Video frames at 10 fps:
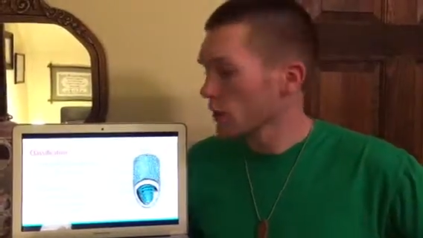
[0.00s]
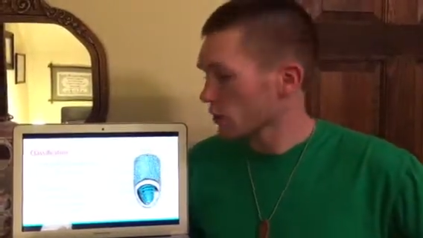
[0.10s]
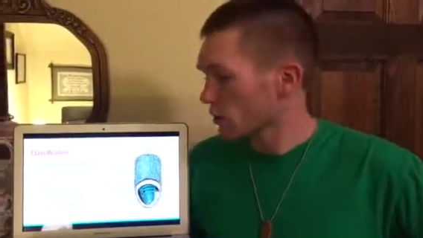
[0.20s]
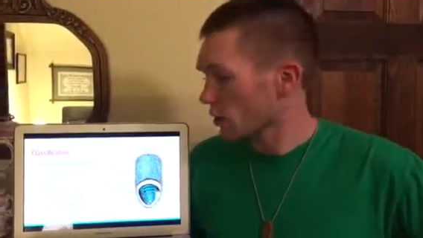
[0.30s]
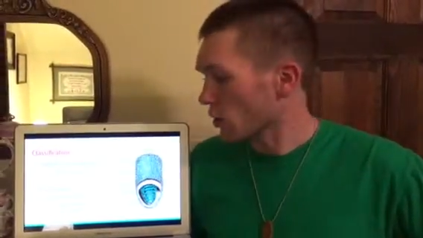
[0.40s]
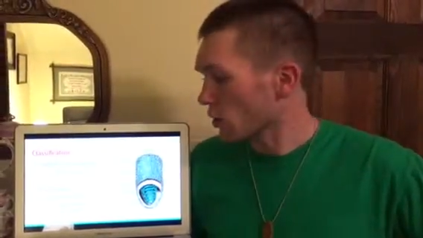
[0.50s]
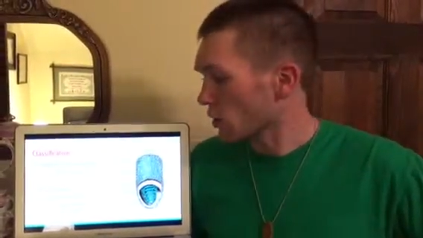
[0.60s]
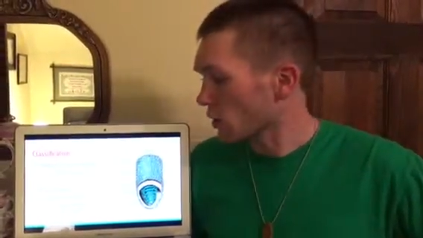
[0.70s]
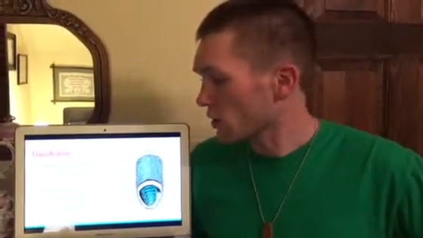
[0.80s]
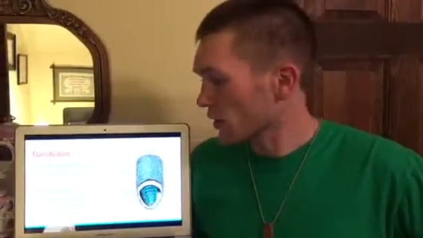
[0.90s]
So
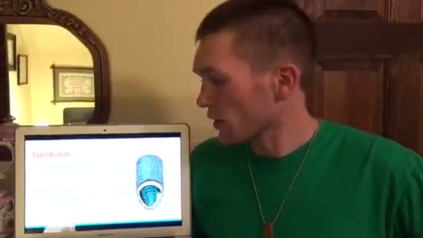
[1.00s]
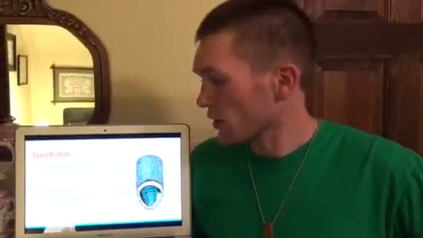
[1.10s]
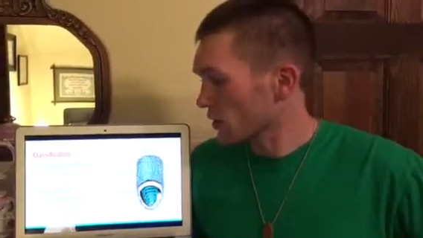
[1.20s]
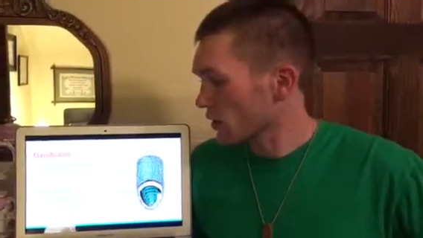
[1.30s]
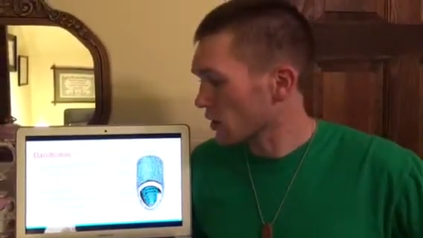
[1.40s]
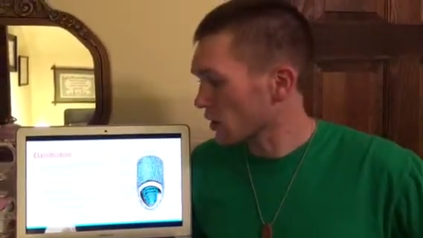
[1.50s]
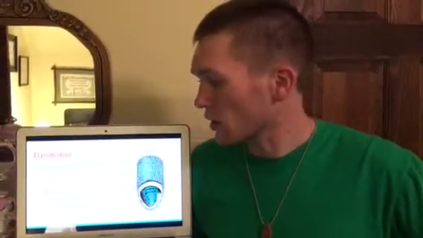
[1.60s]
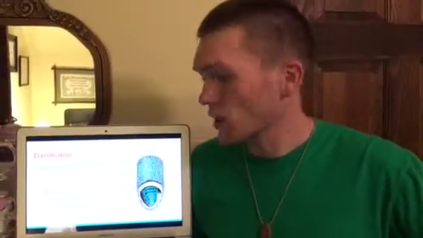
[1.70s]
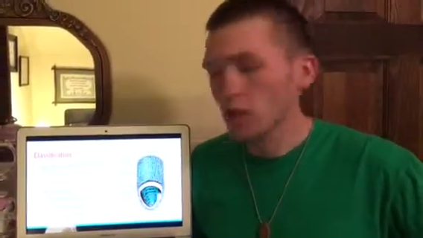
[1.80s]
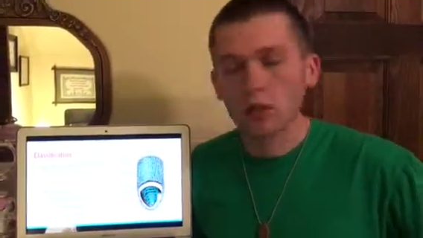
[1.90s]
we say that the
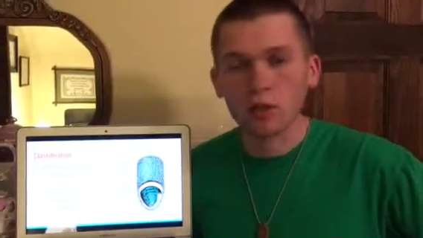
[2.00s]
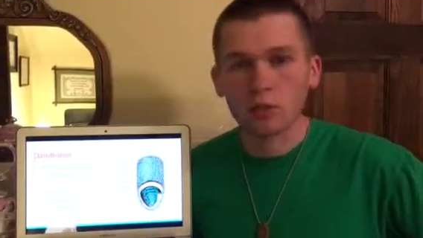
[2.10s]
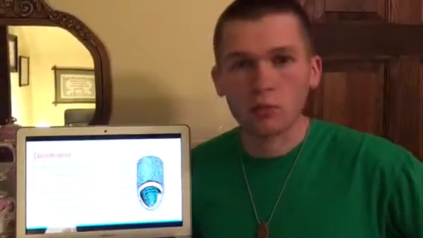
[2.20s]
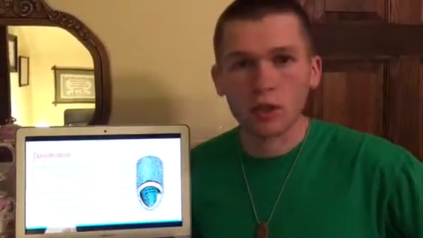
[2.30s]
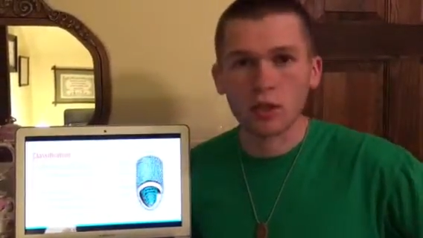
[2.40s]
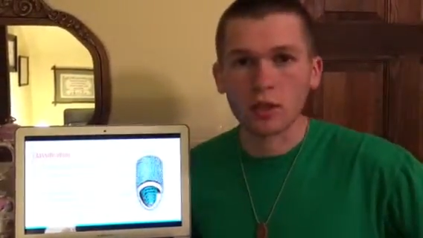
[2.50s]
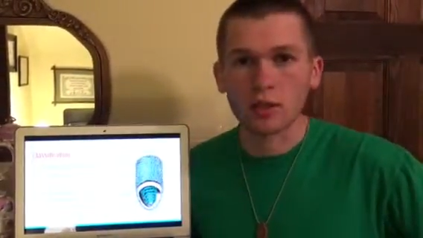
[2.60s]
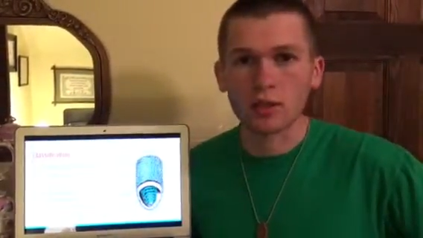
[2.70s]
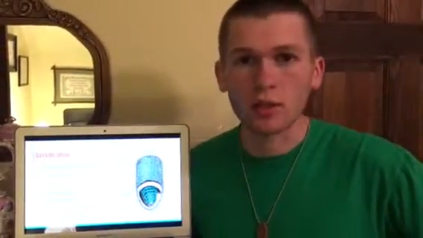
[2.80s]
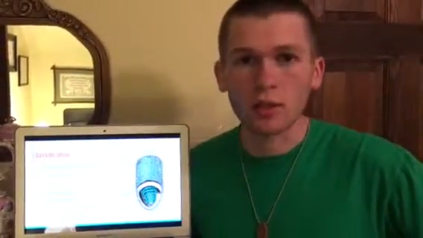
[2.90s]
kingdom that
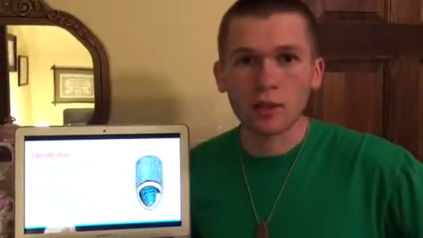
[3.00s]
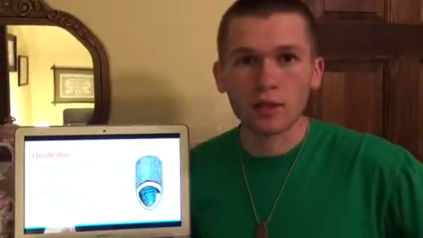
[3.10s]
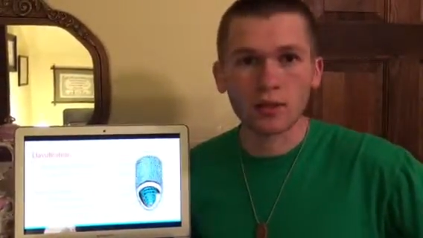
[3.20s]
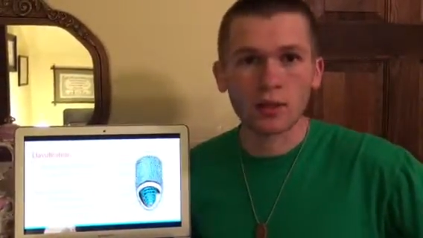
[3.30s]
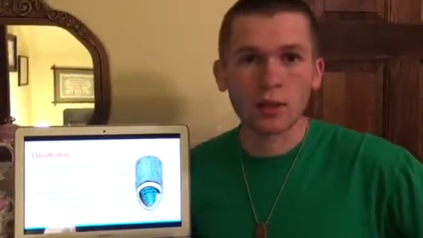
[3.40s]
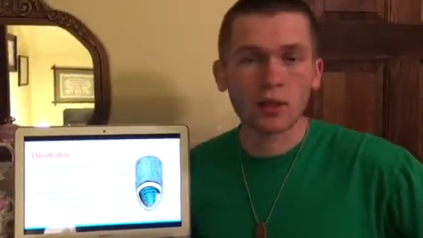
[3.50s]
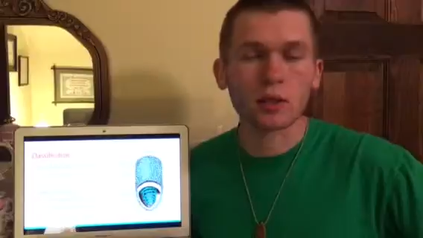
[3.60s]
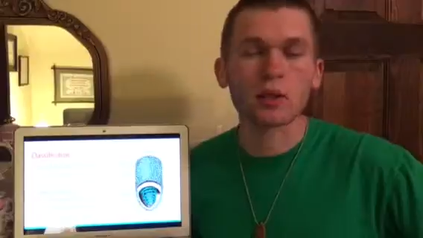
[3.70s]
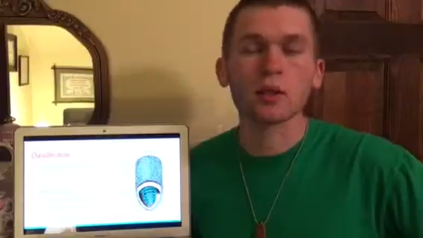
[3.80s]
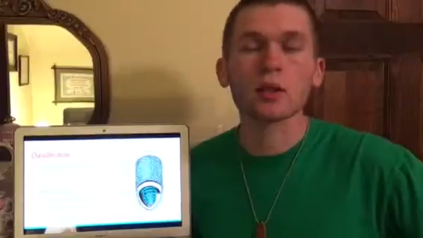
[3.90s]
it is
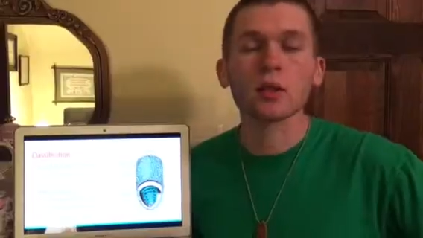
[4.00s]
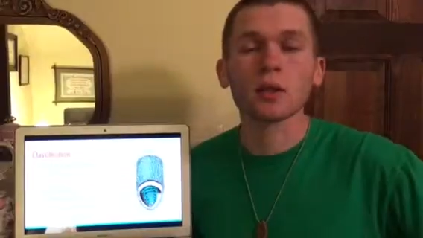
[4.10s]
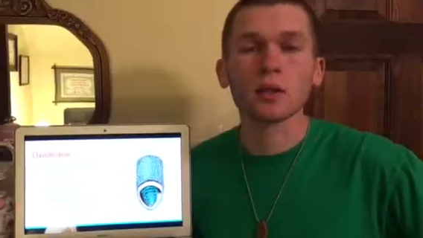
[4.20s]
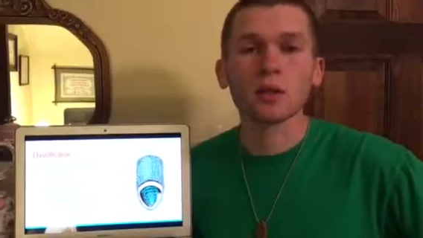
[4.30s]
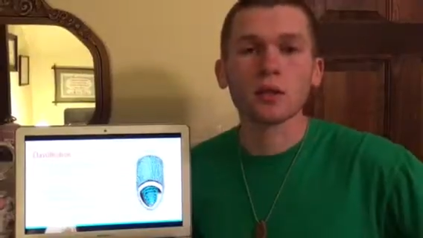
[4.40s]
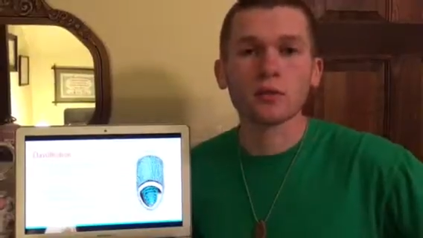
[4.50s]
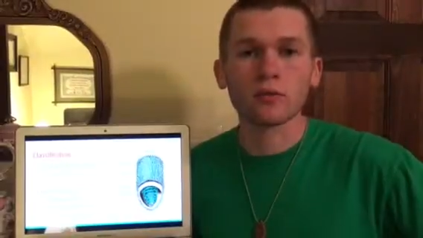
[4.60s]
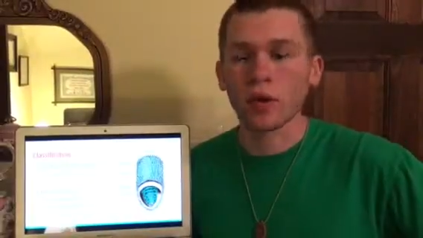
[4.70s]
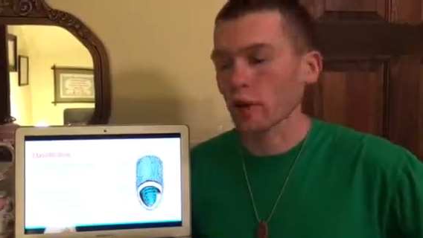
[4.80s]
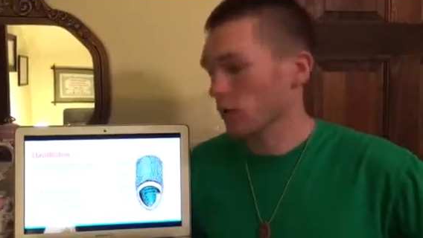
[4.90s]
in is
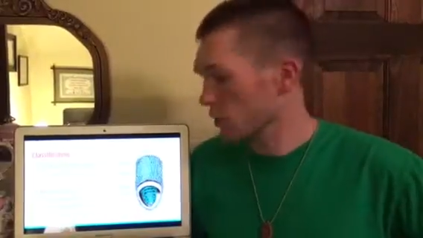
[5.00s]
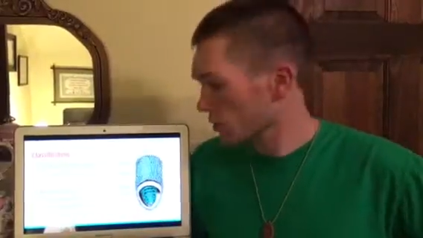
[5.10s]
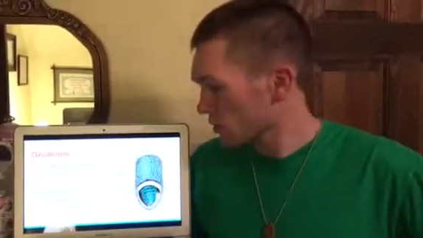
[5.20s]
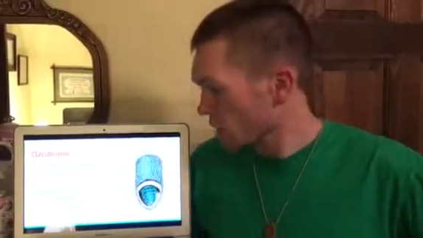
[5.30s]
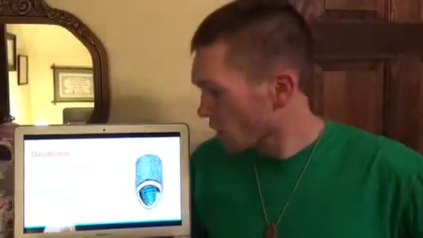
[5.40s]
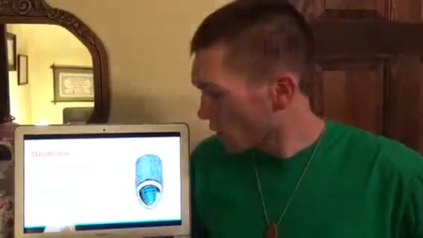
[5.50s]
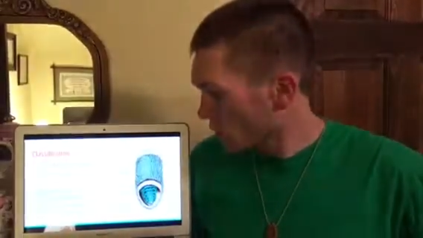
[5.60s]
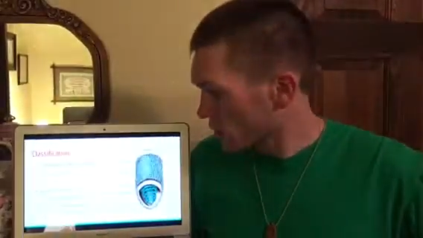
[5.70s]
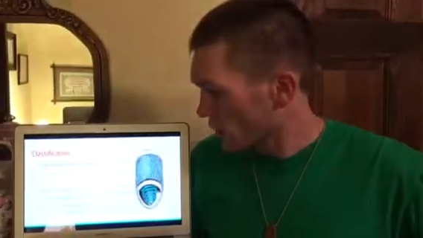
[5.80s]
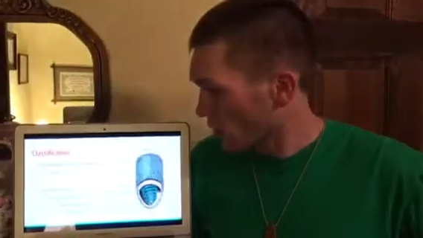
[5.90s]
virus.
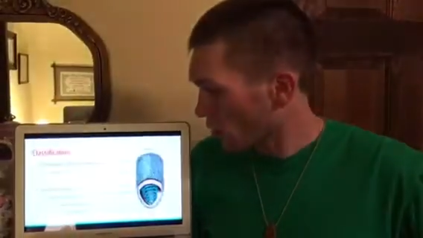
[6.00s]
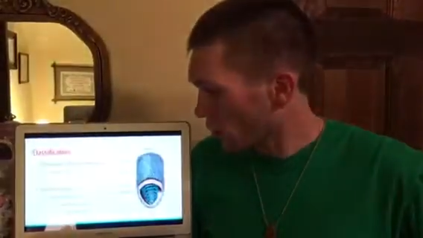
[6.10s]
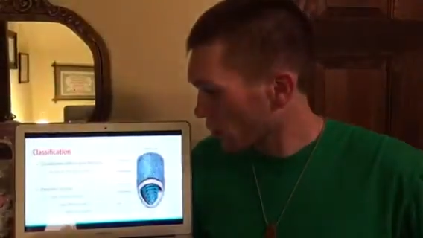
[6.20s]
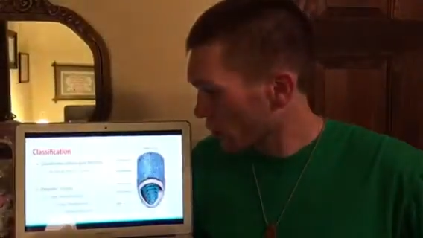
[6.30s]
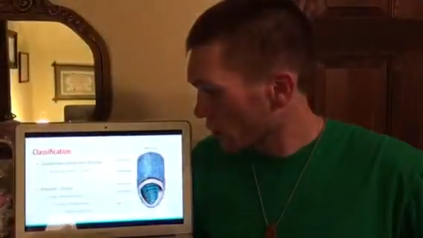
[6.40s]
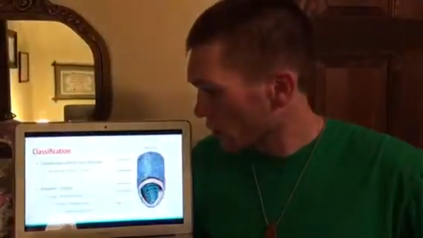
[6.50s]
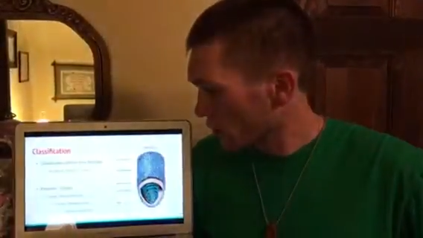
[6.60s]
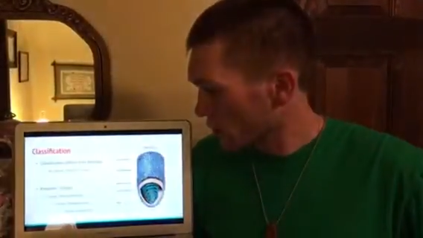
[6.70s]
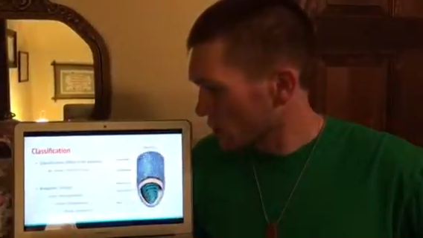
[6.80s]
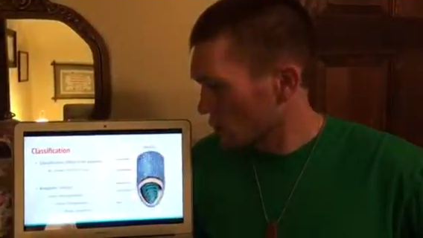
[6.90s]
We say the order
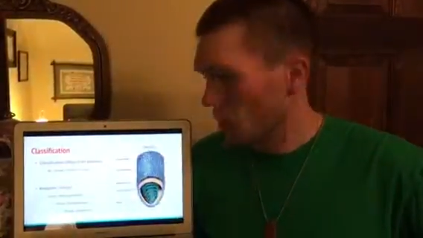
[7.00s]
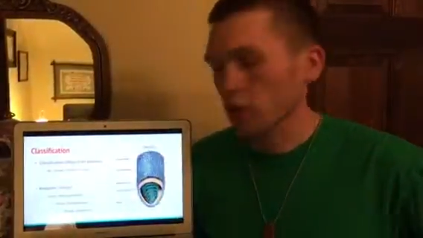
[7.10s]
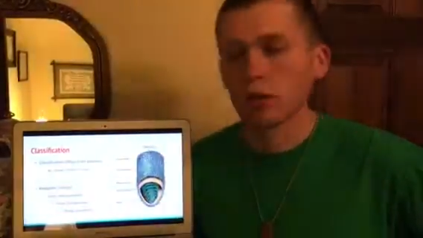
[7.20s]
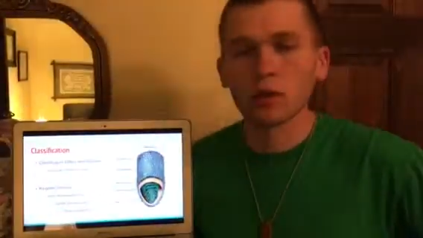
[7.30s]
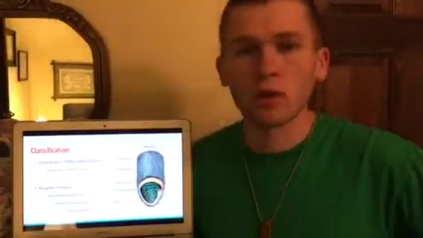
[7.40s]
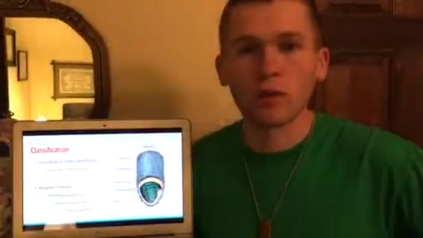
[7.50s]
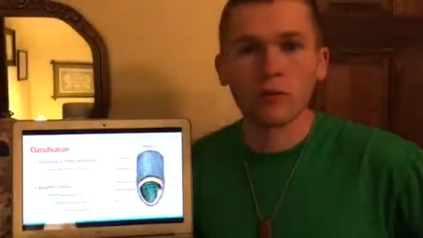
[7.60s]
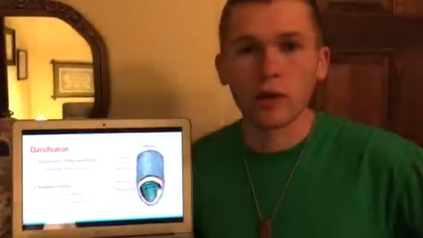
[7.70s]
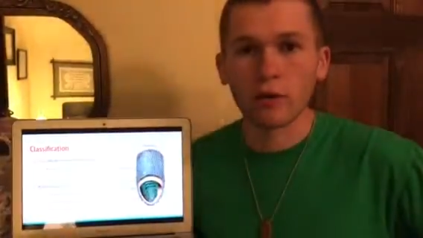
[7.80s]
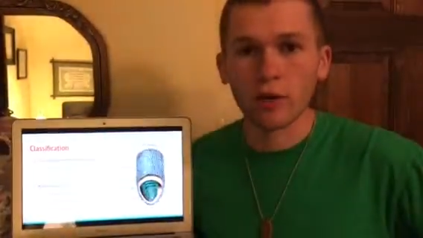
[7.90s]
is
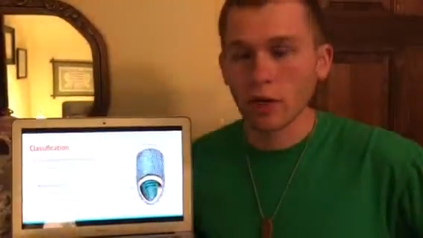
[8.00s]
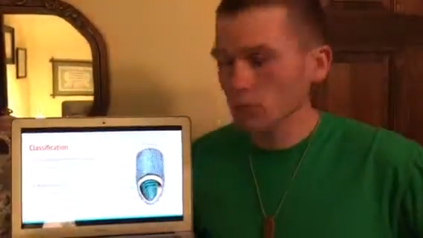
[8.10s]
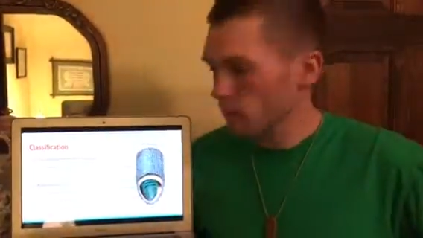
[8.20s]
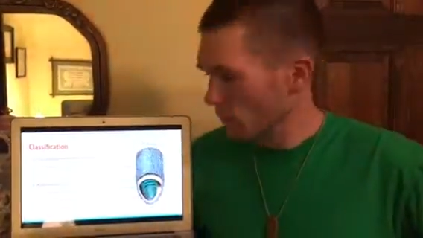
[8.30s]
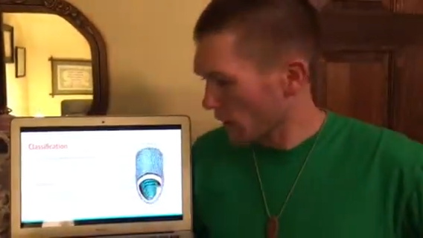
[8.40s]
Mononegovirae,